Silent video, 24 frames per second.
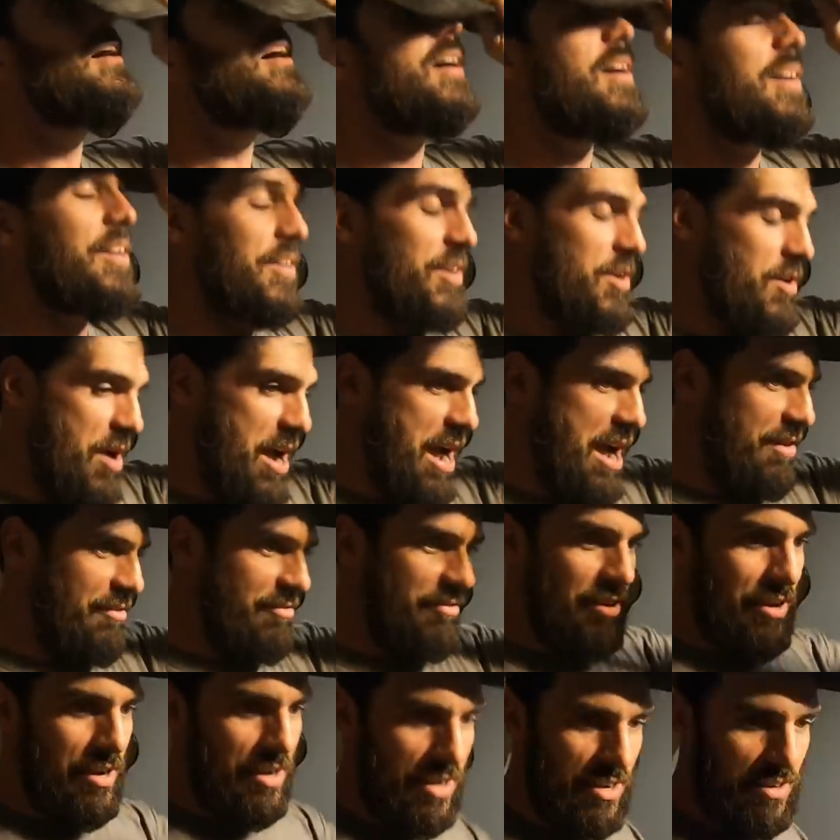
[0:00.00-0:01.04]
You know,
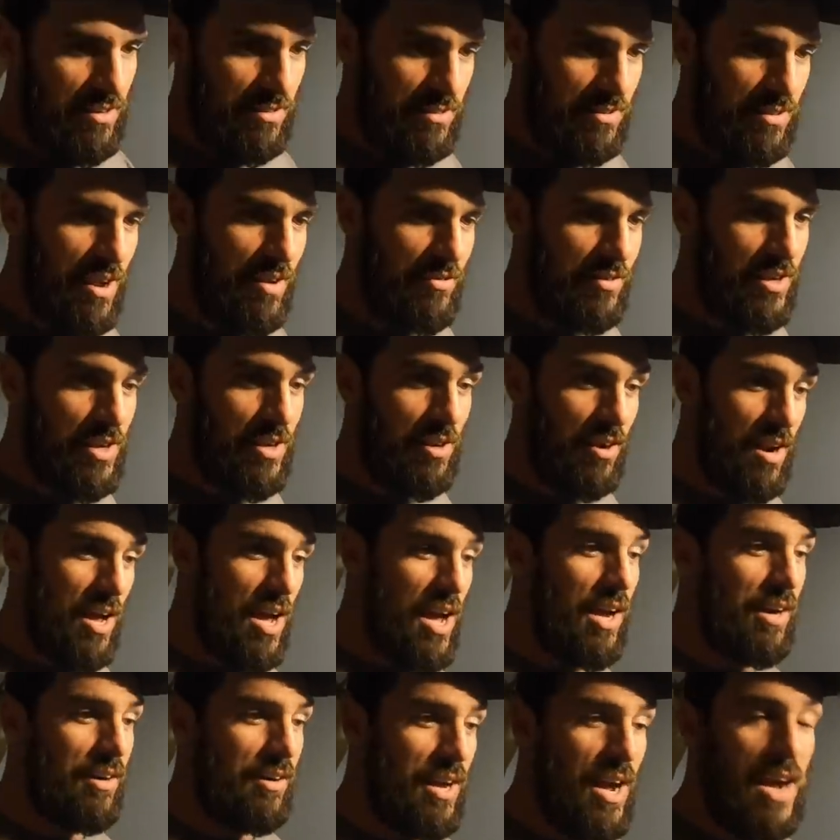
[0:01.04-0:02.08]
I've killed a
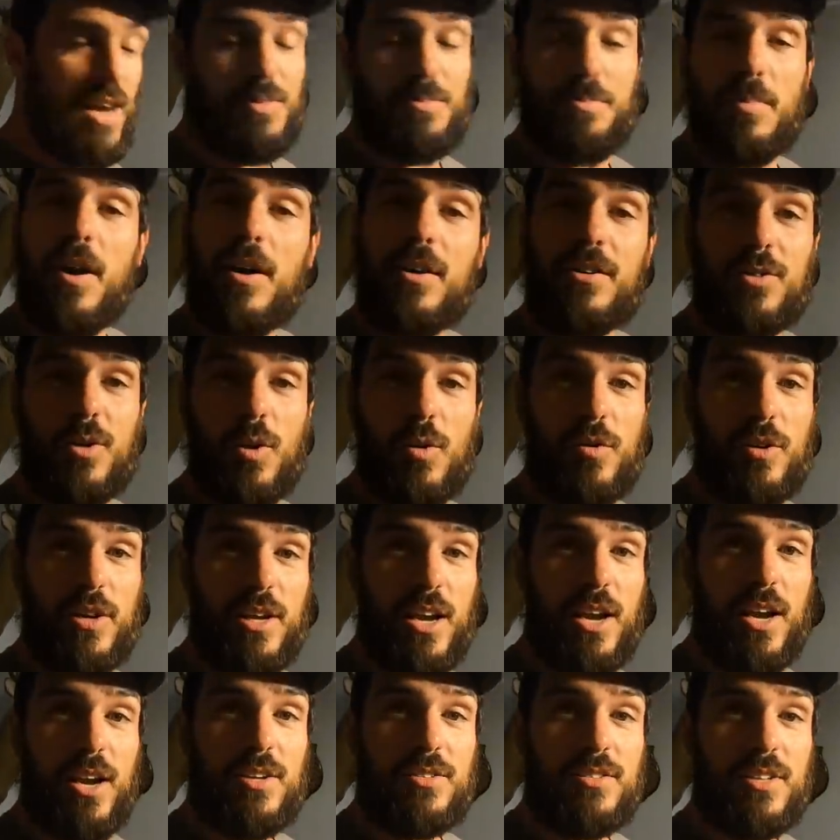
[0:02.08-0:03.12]
lot of nice bucks over the
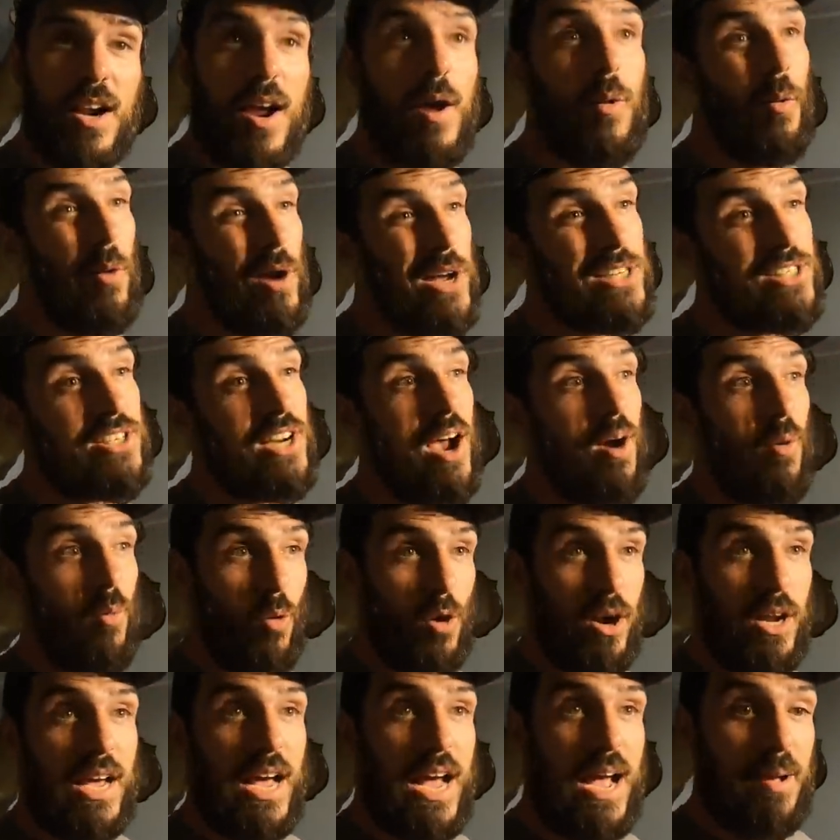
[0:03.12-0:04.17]
years that I wish I
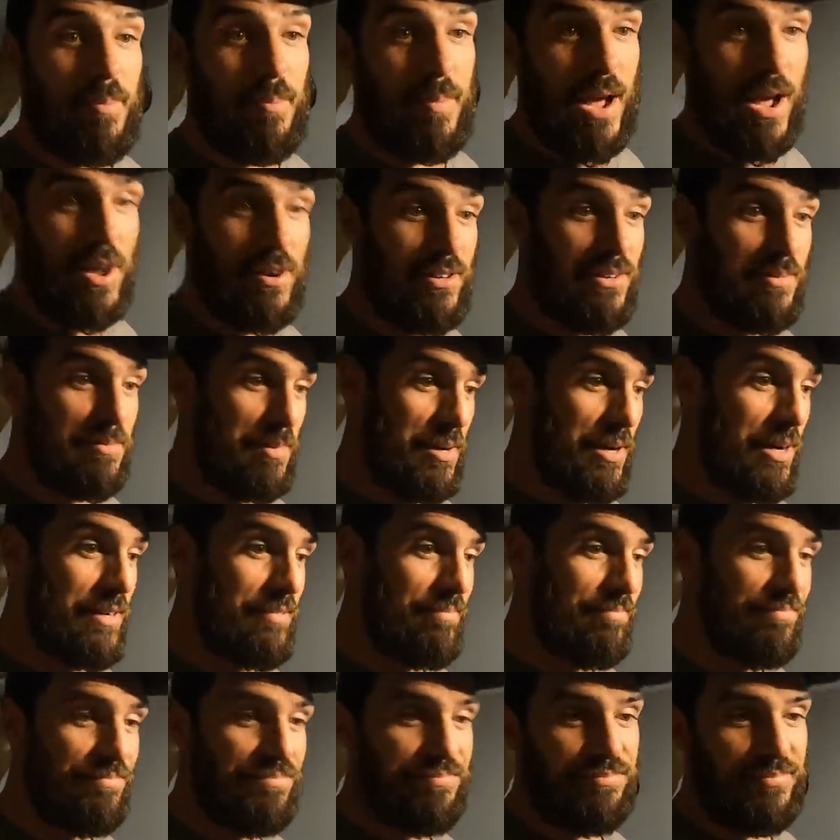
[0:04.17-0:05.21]
would have got mounted, but
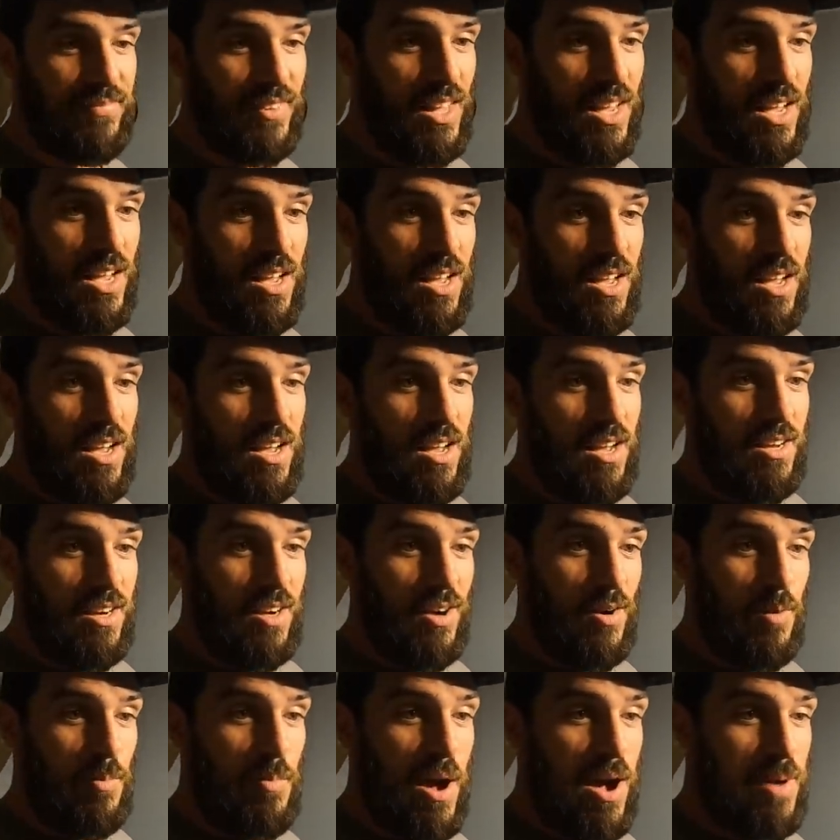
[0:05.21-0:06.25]
you
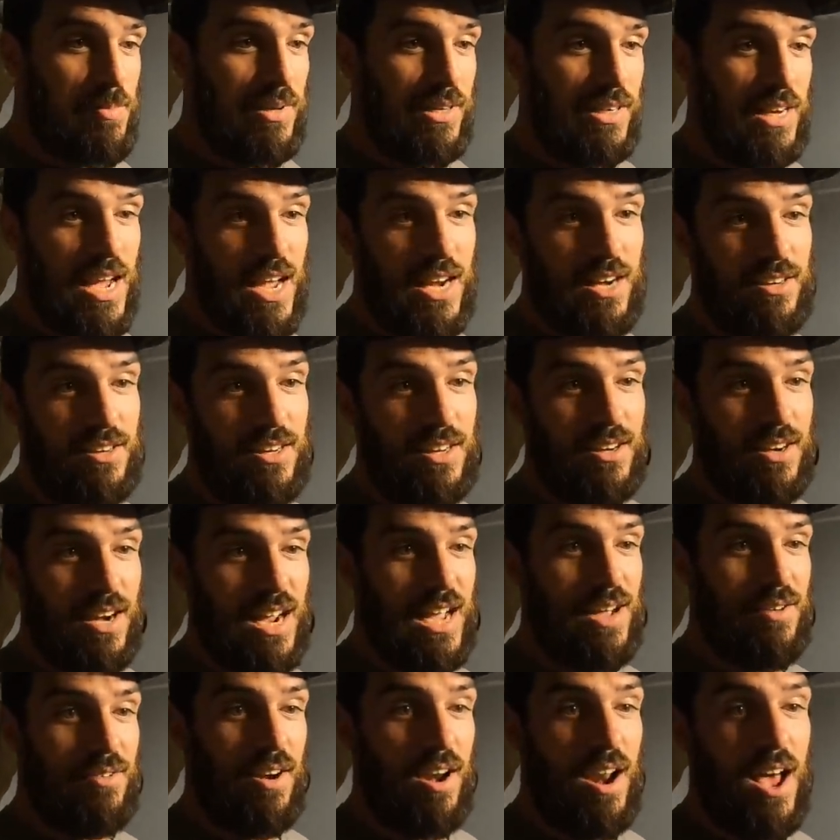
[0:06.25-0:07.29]
know, mom and daddy didn't
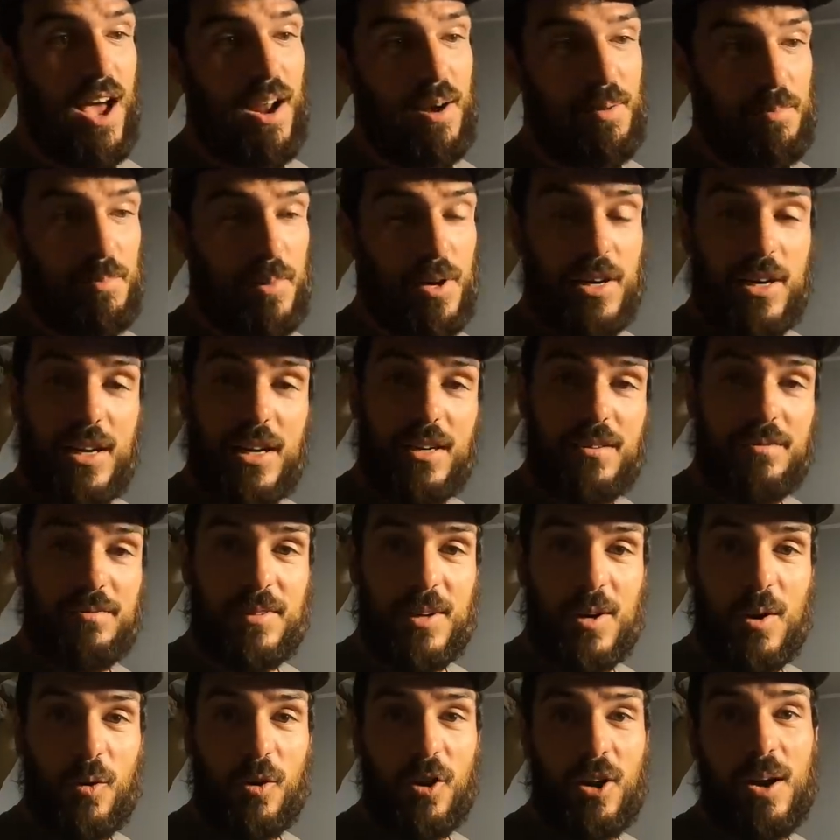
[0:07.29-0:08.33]
have a lot of money,
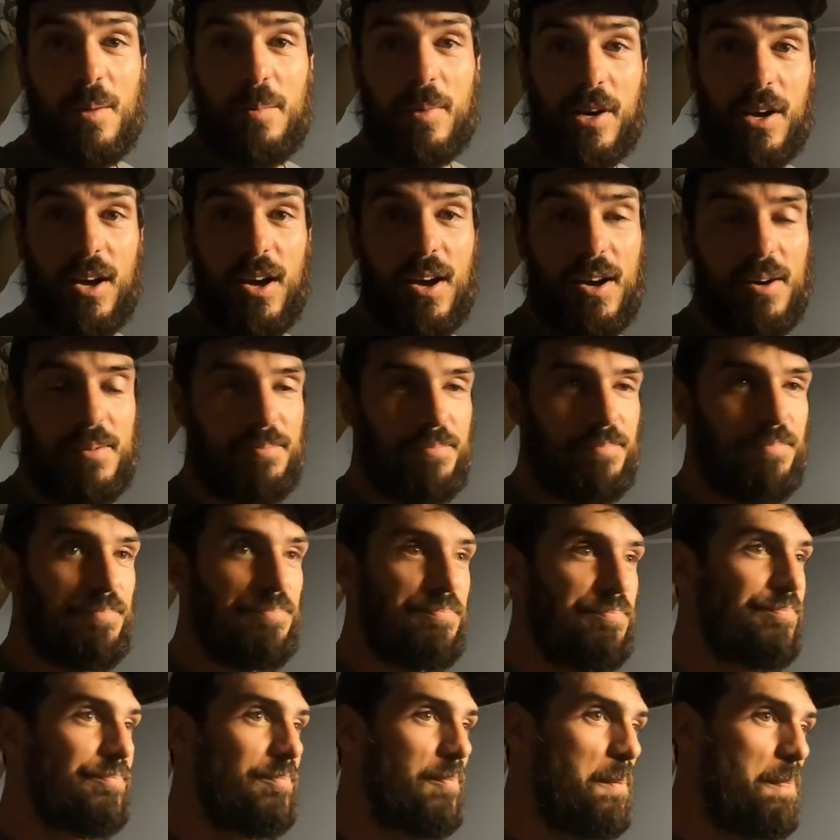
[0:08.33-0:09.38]
you know, coming up
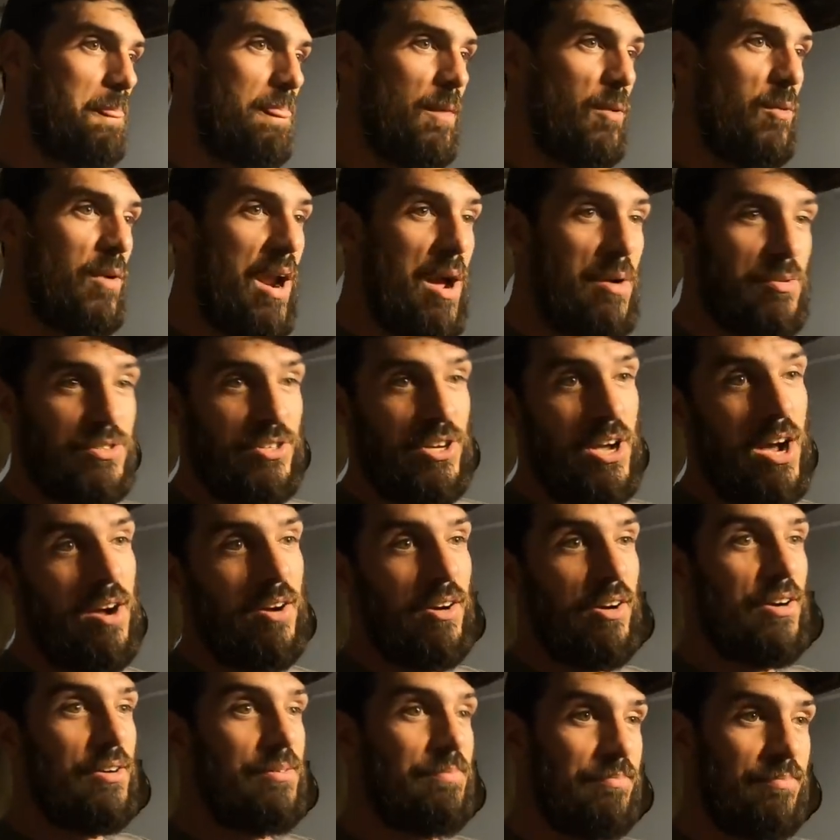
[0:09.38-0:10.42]
when I was
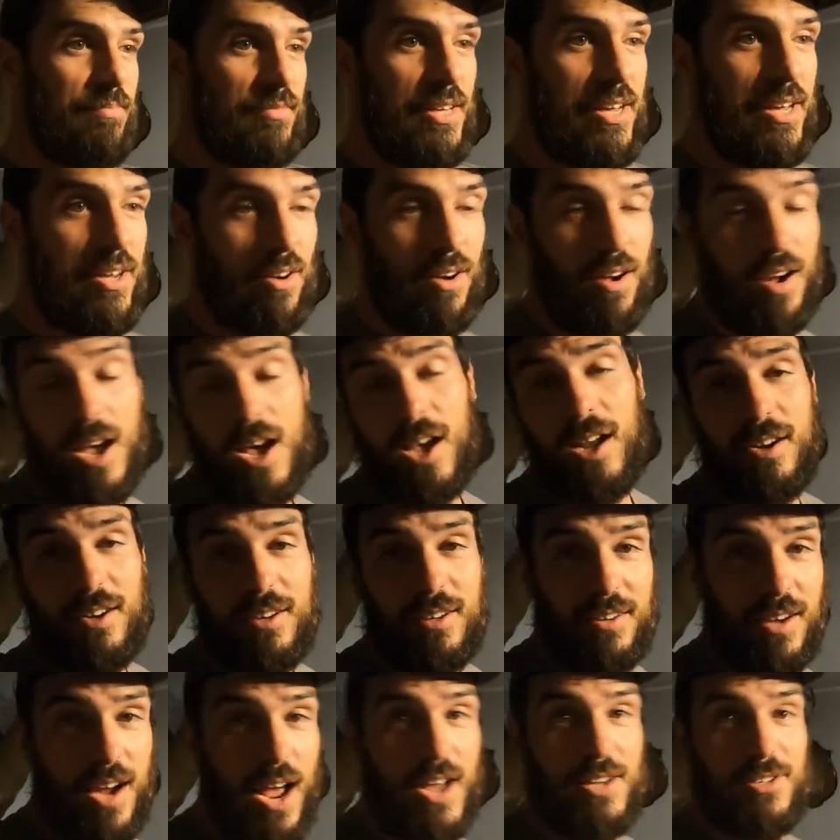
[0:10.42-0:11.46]
younger and killed a lot of
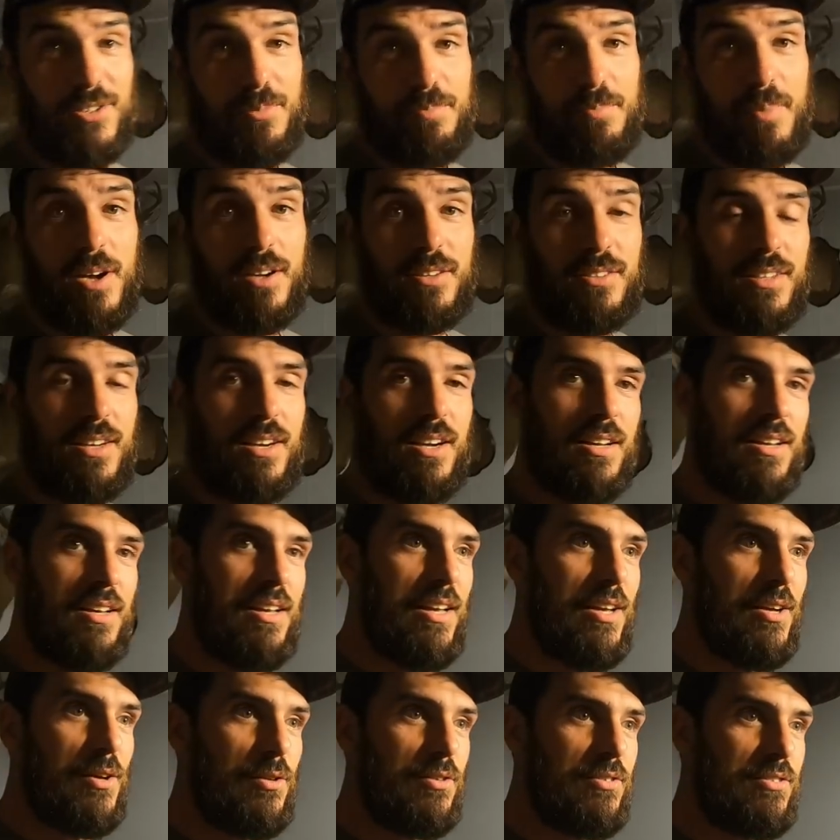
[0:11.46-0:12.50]
the nicer bucks that I
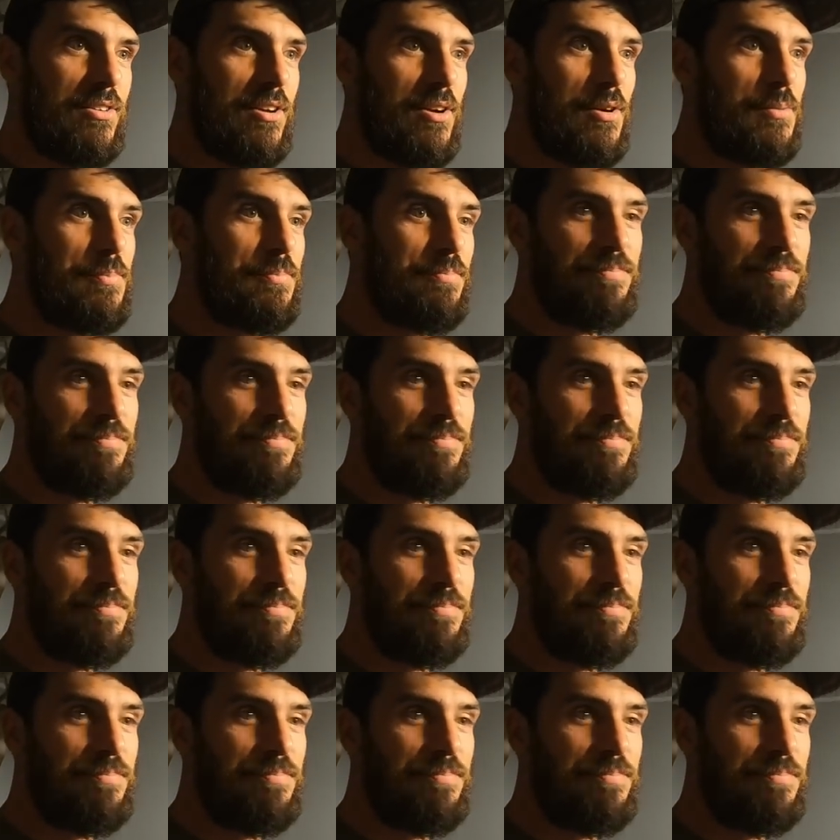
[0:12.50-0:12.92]
killed, so